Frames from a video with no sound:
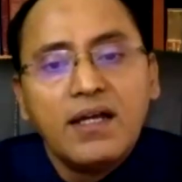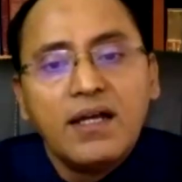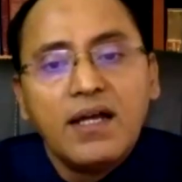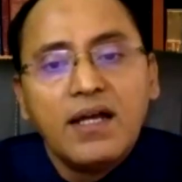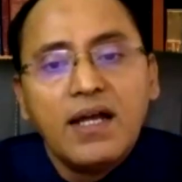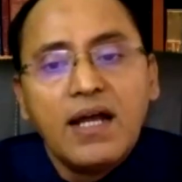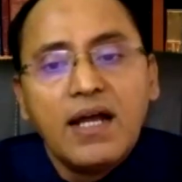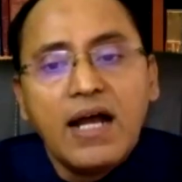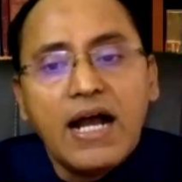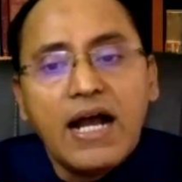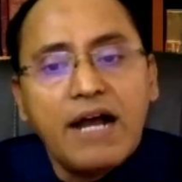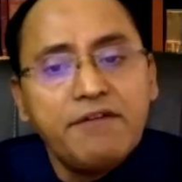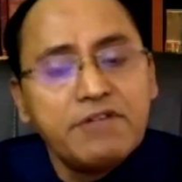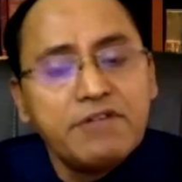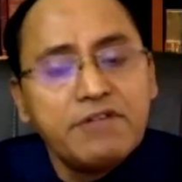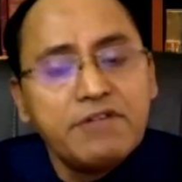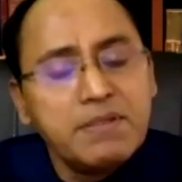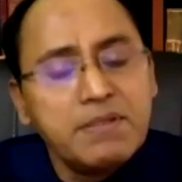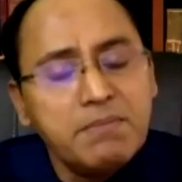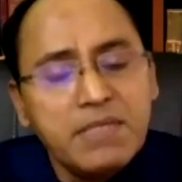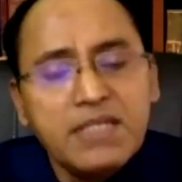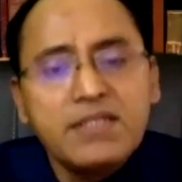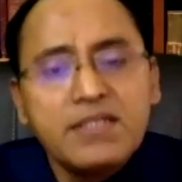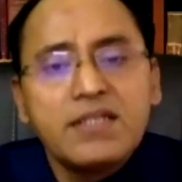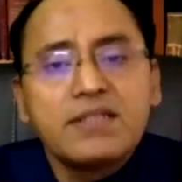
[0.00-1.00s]
Our
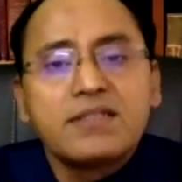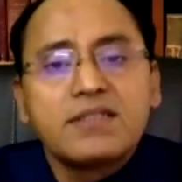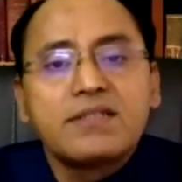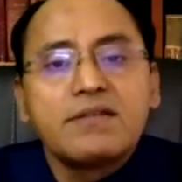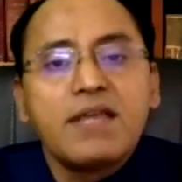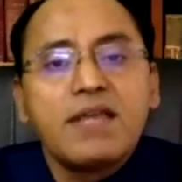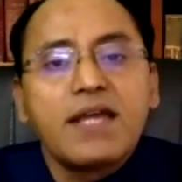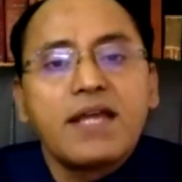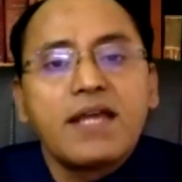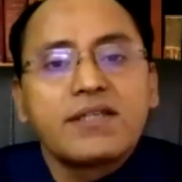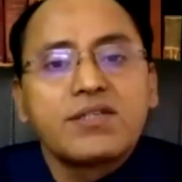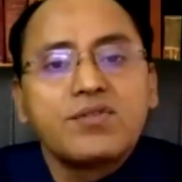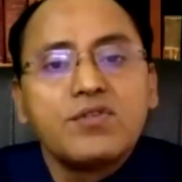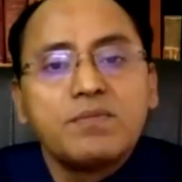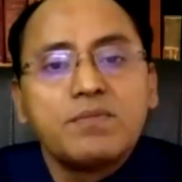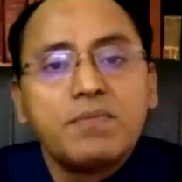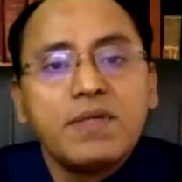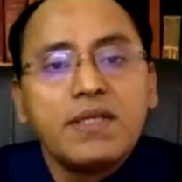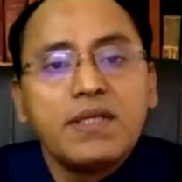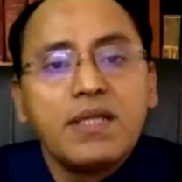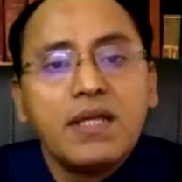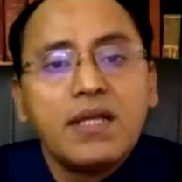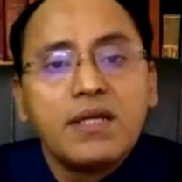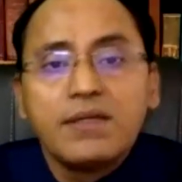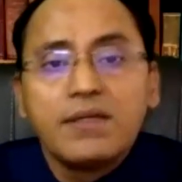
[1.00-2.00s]
immediate reaction would be,
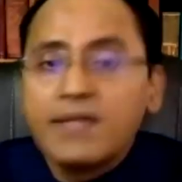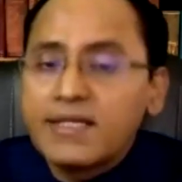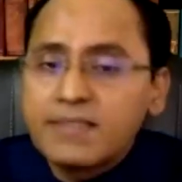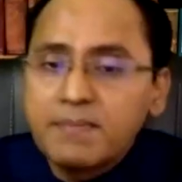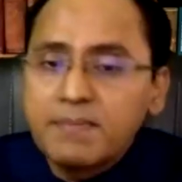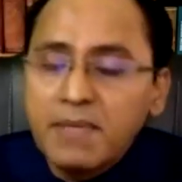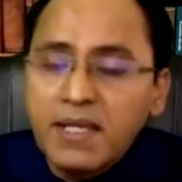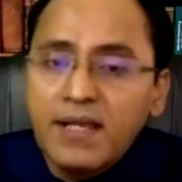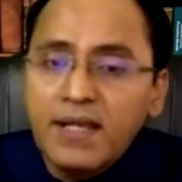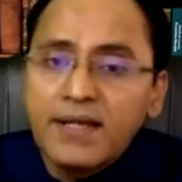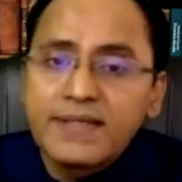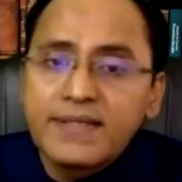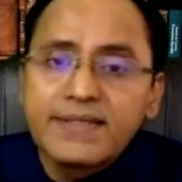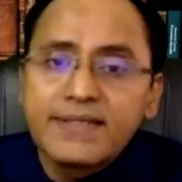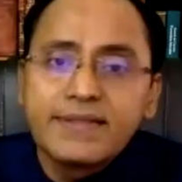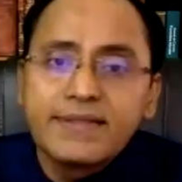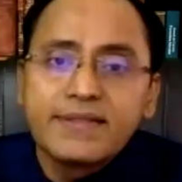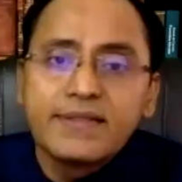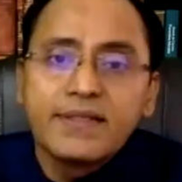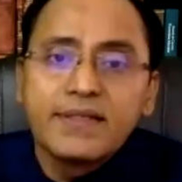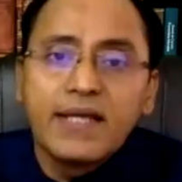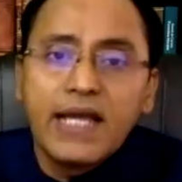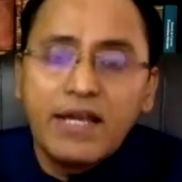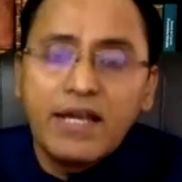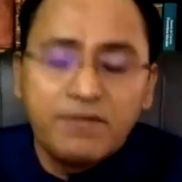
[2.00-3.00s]
yes, my nuts.
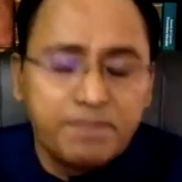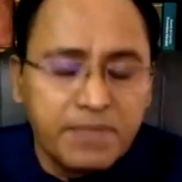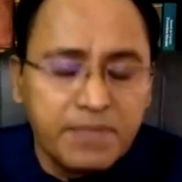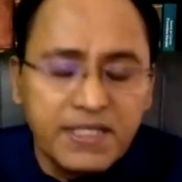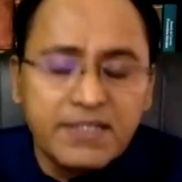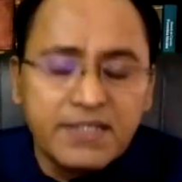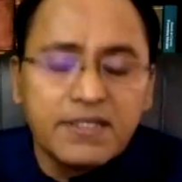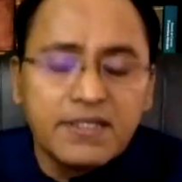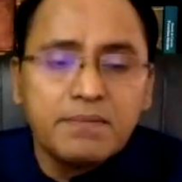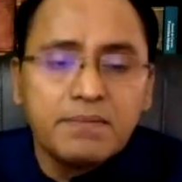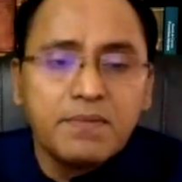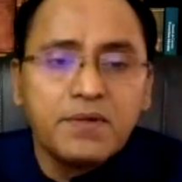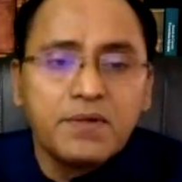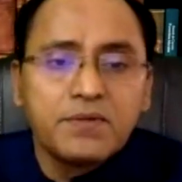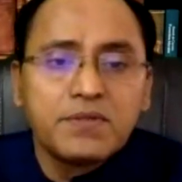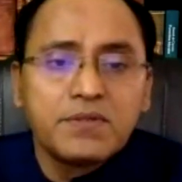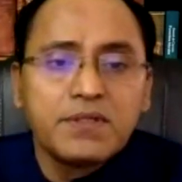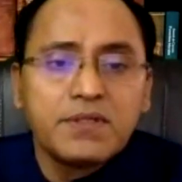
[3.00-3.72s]
I have pleaded God.